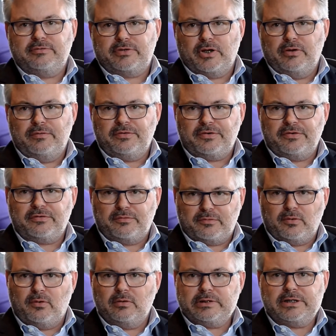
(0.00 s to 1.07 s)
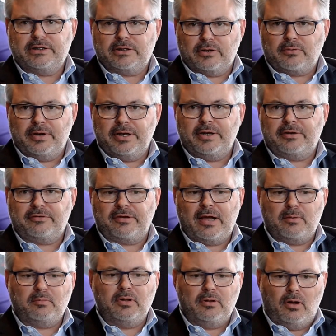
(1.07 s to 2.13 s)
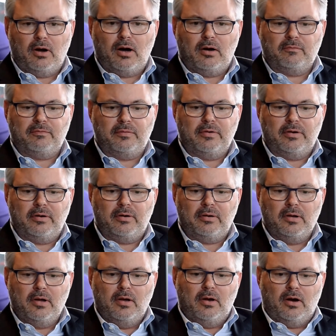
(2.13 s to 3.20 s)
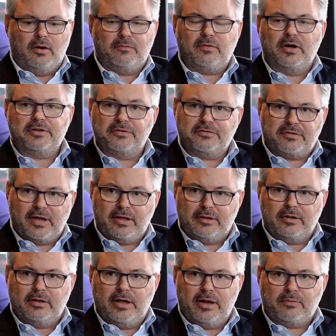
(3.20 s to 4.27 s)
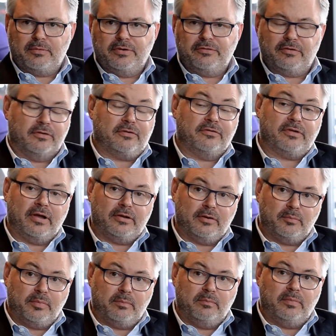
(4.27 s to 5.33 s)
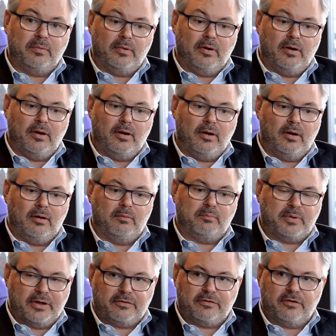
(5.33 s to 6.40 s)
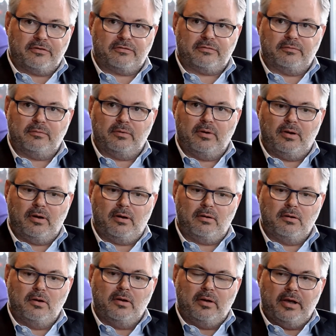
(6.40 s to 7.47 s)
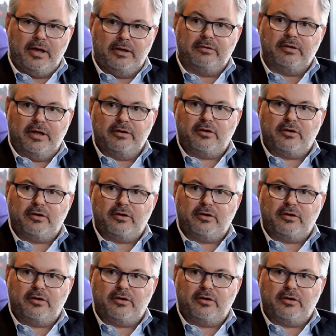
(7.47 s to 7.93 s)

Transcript: services, of course, is a great example of understanding language, understanding pictures in